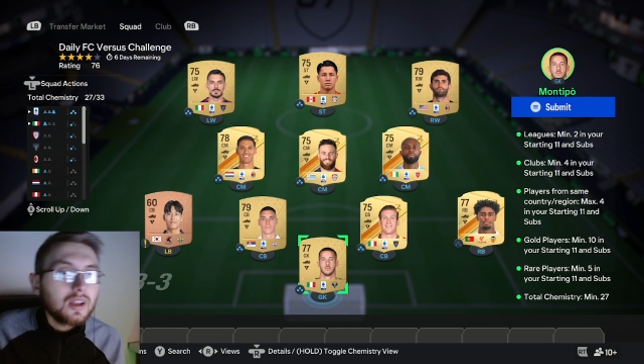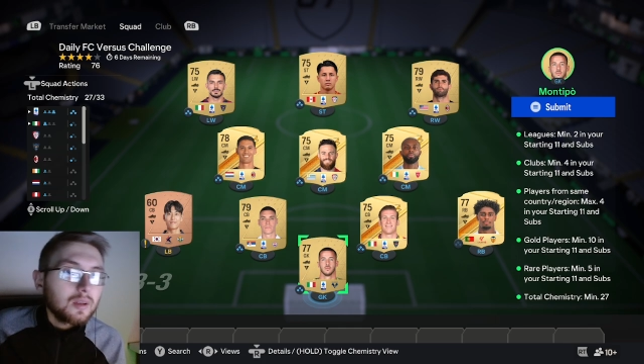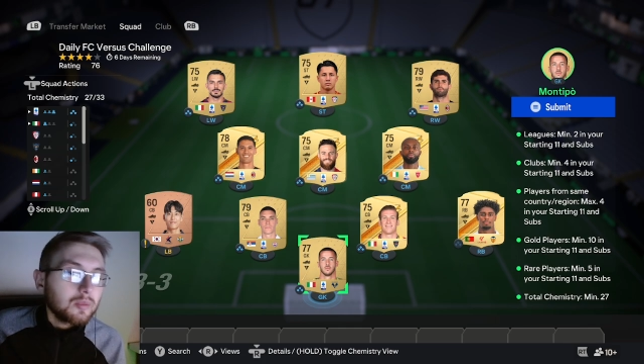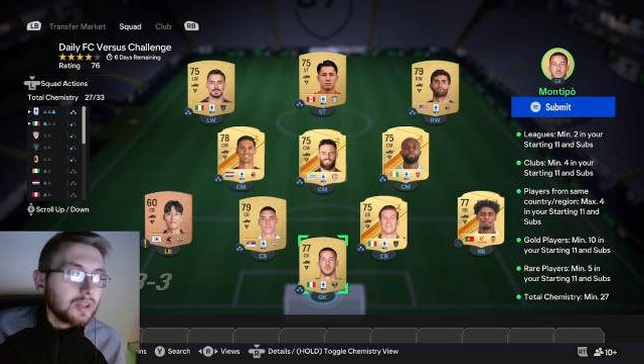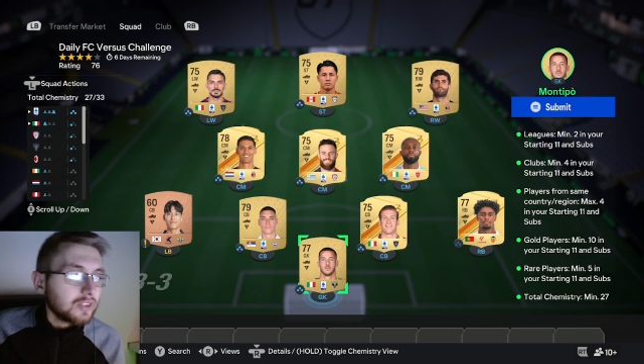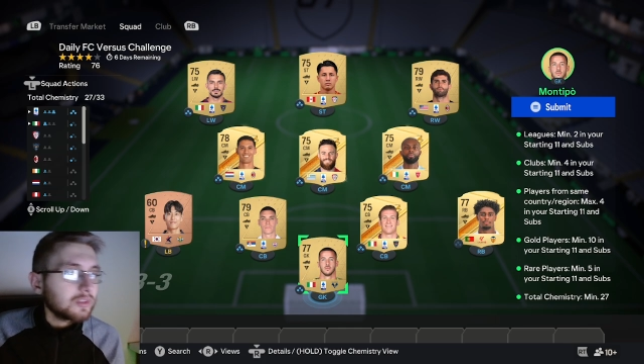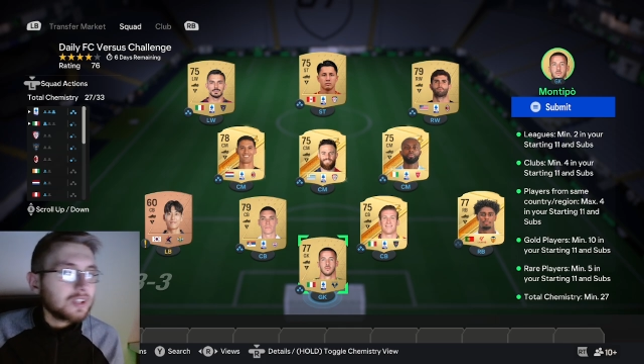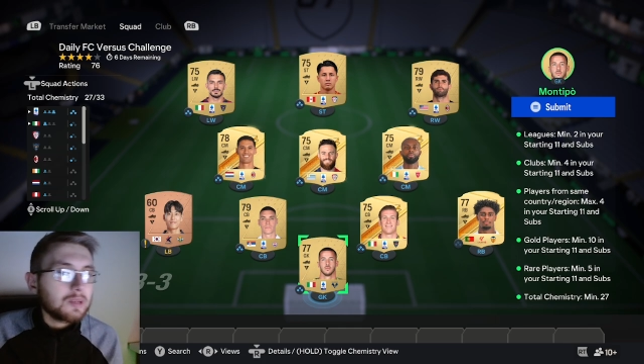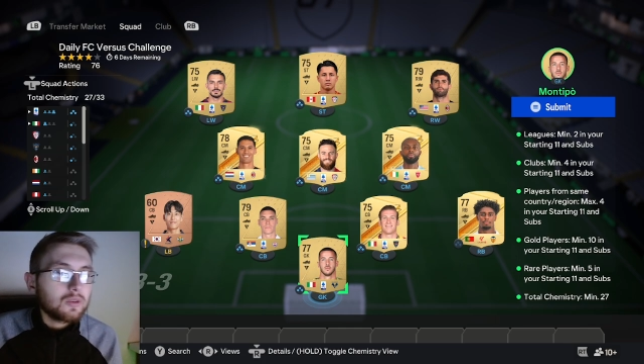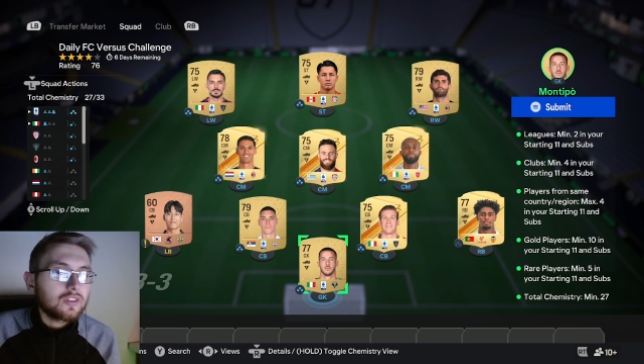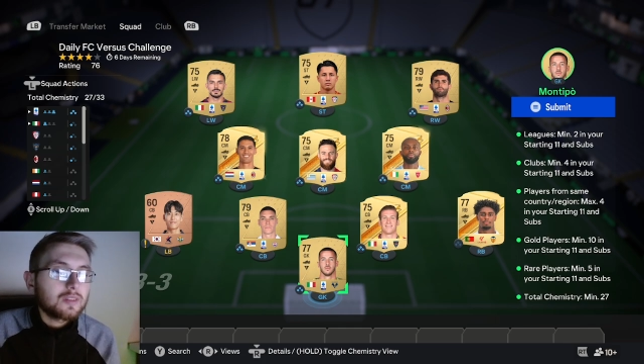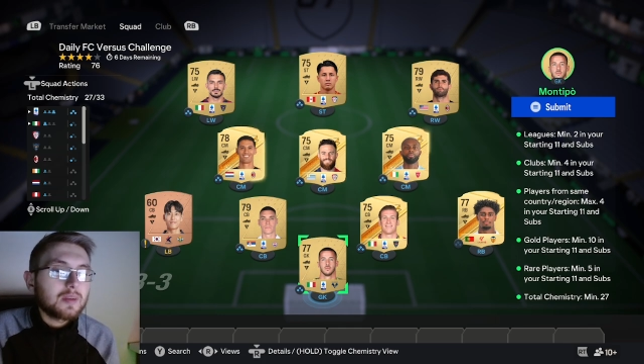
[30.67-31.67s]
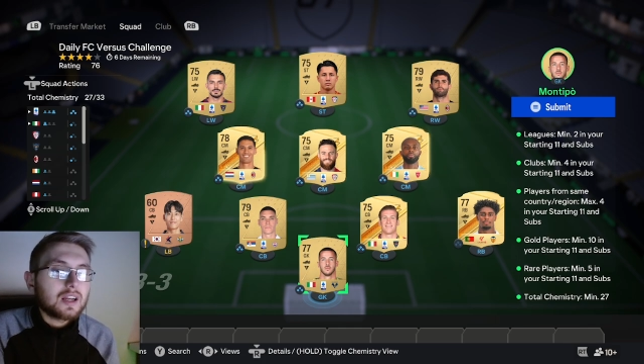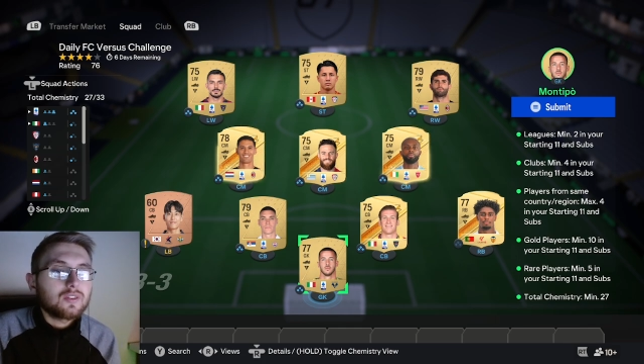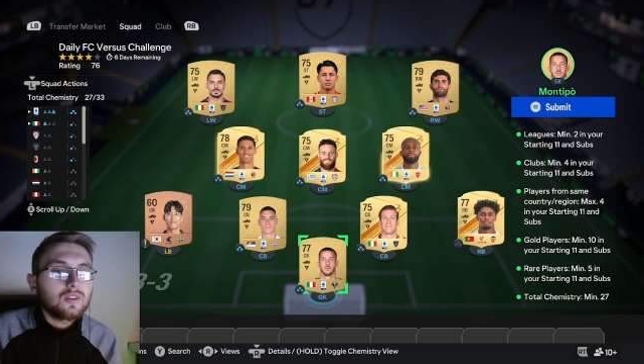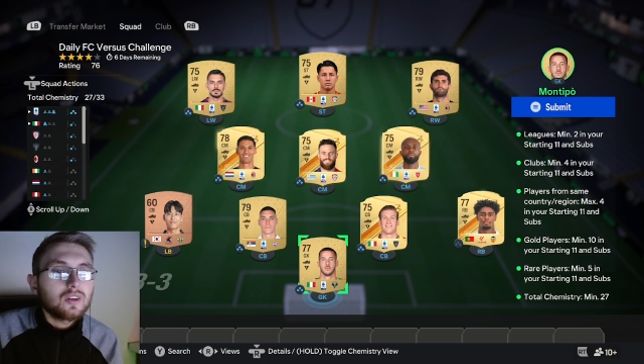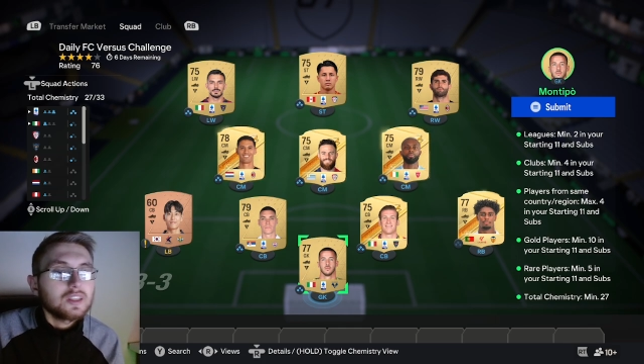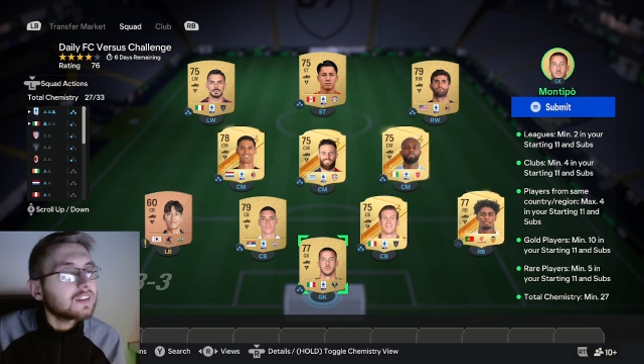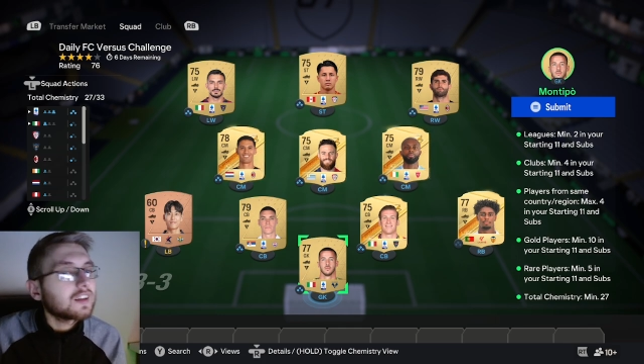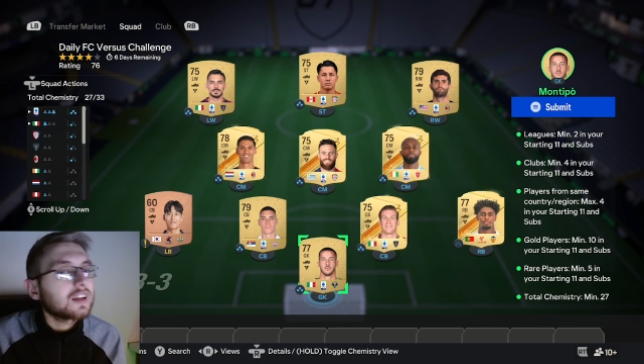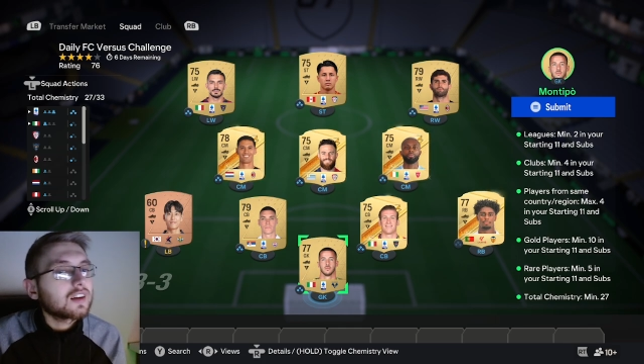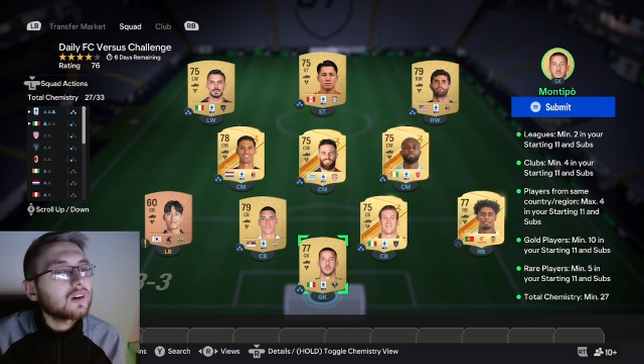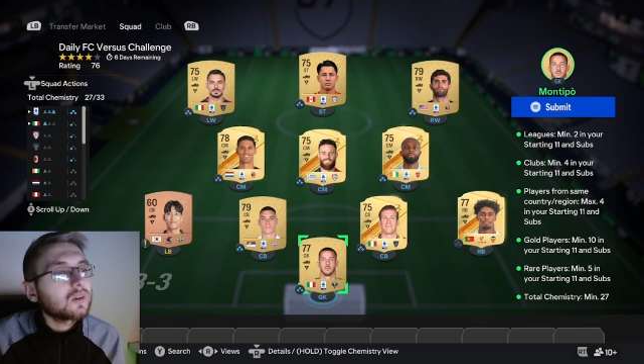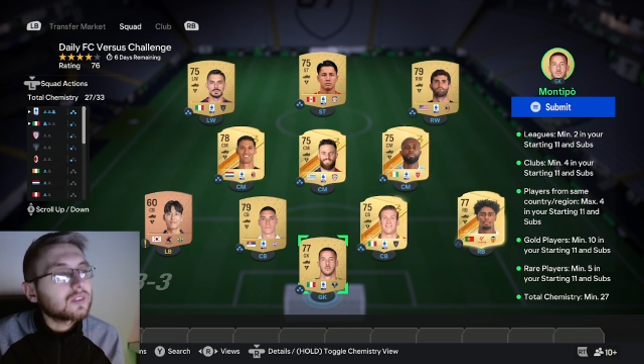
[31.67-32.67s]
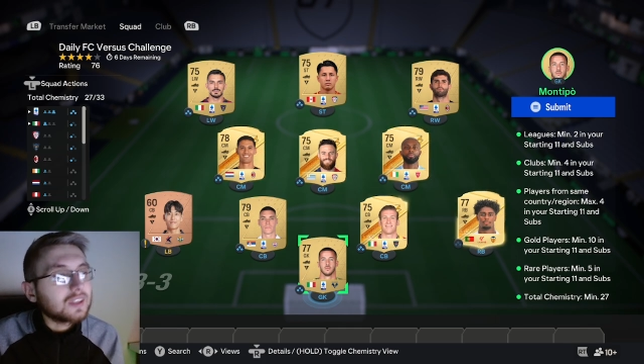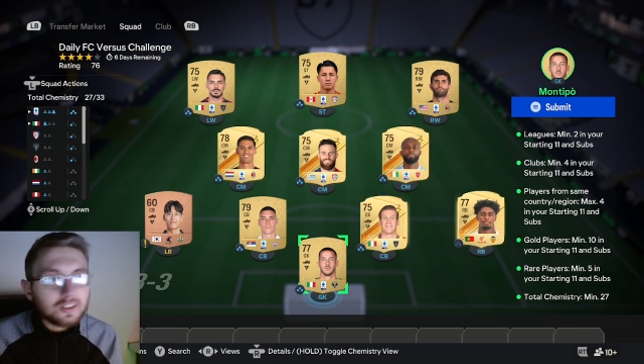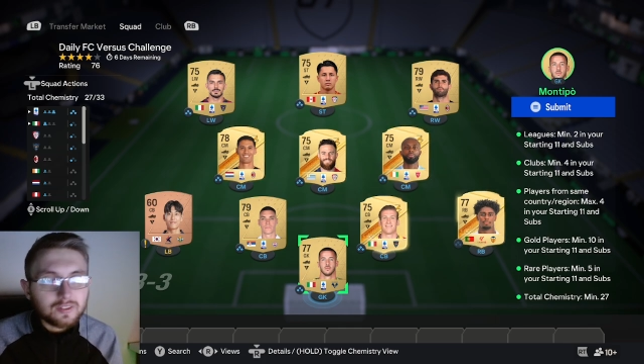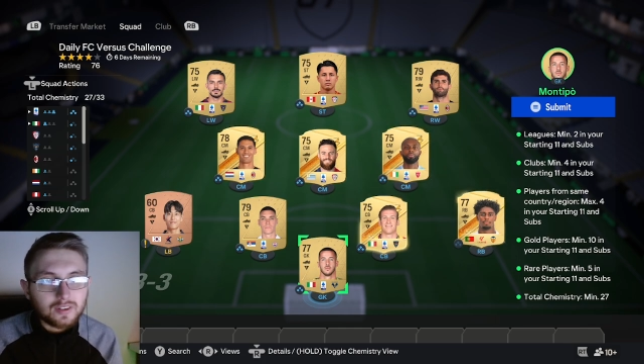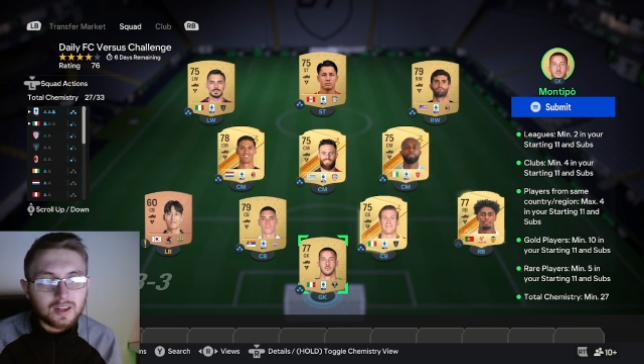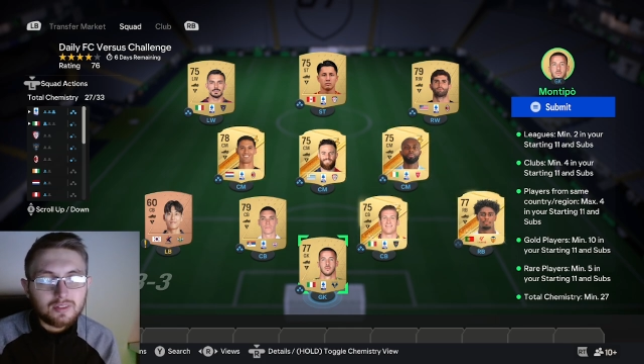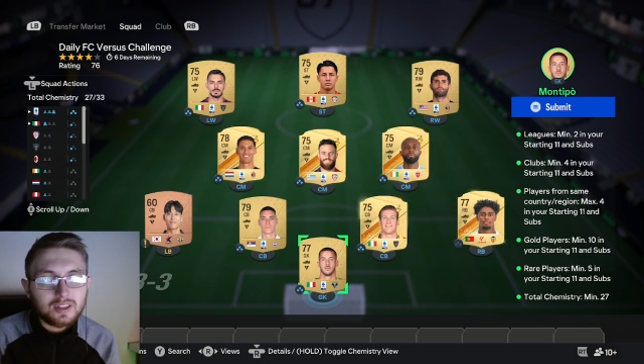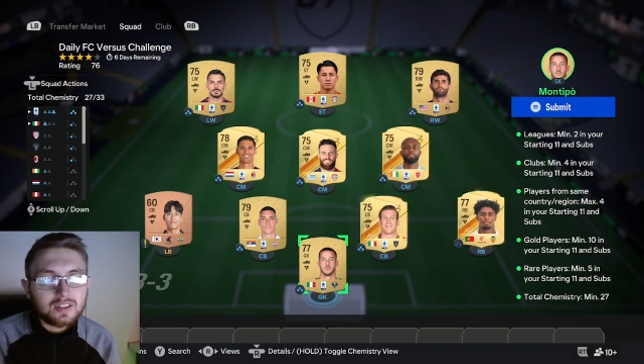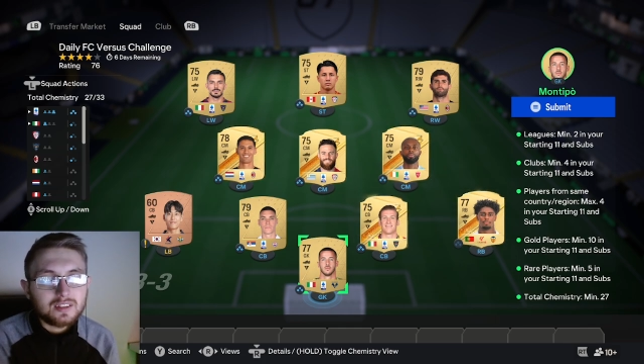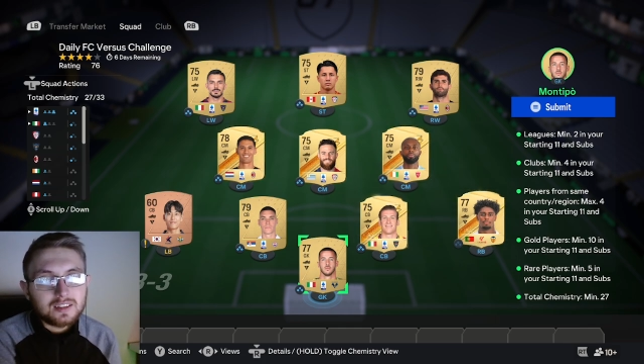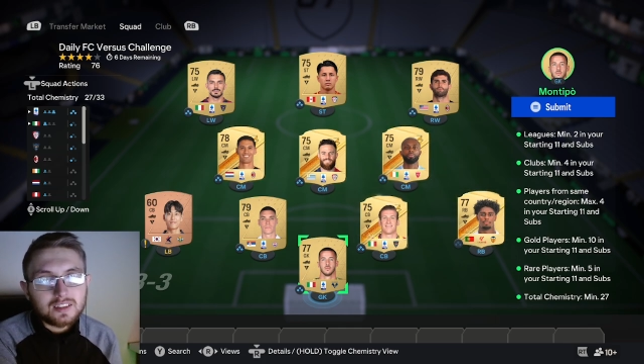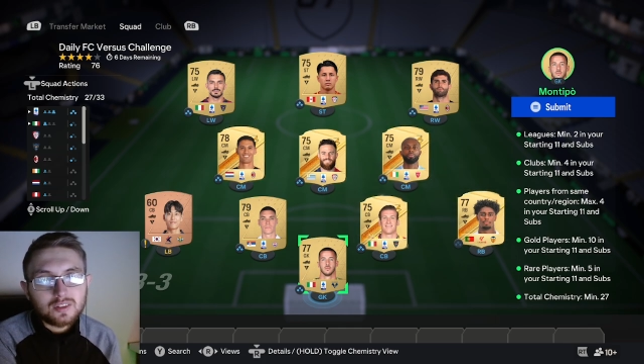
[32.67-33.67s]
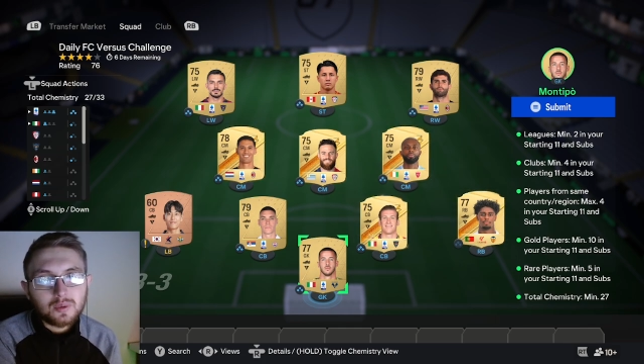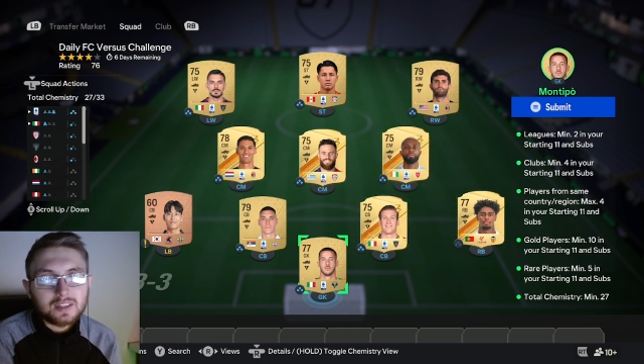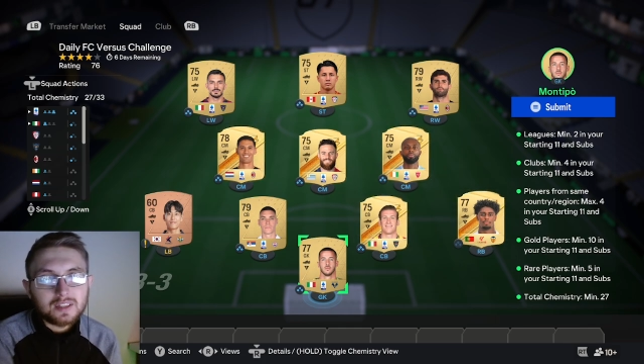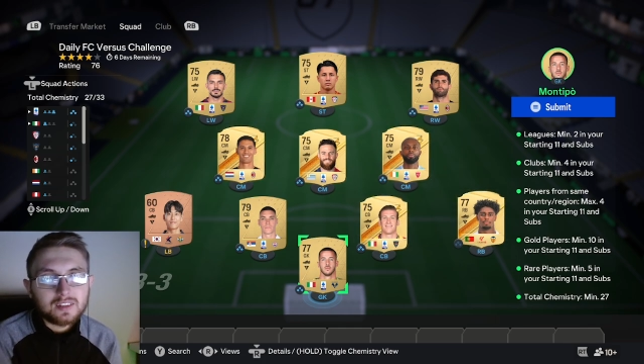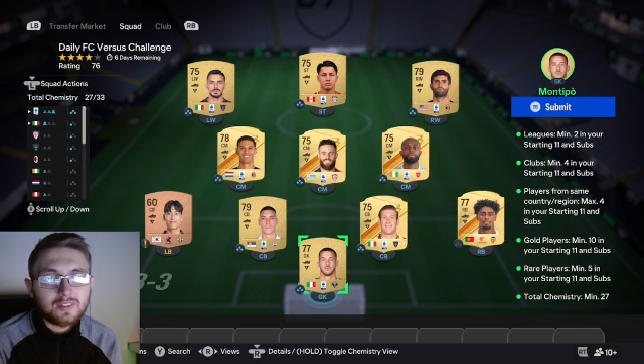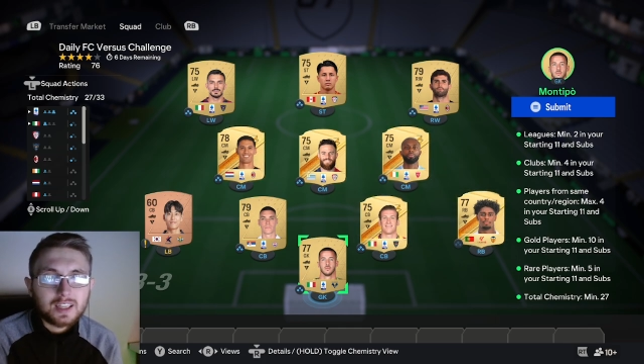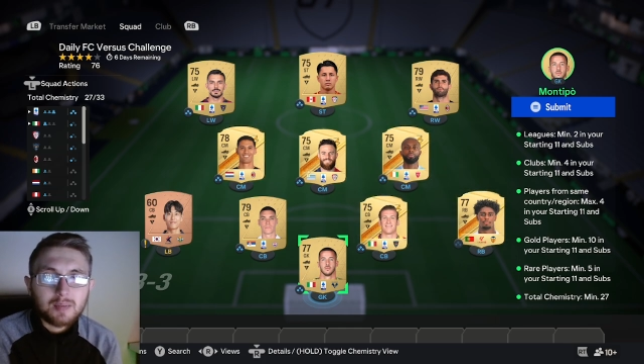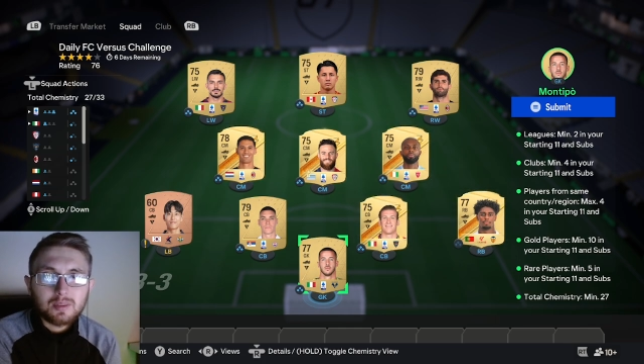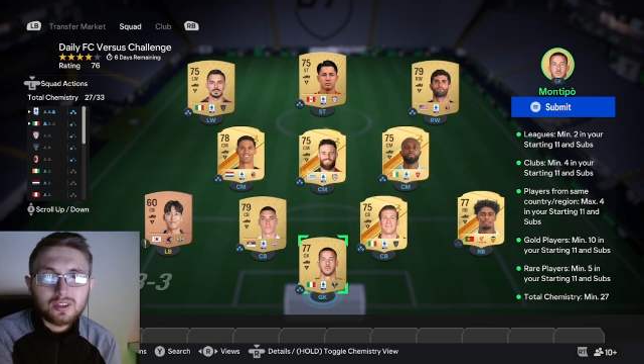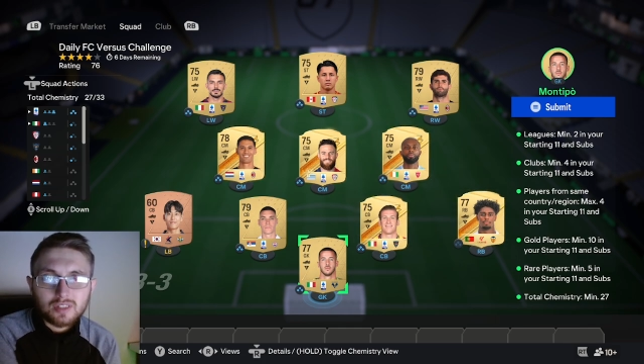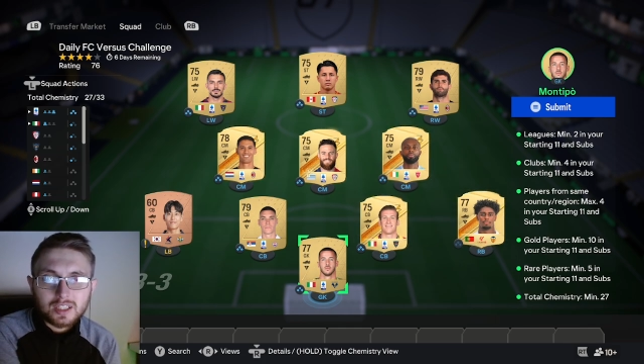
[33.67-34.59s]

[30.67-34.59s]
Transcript: play in the same country max four, at least 10 goals, at least five rares, and at least 27 chemistry.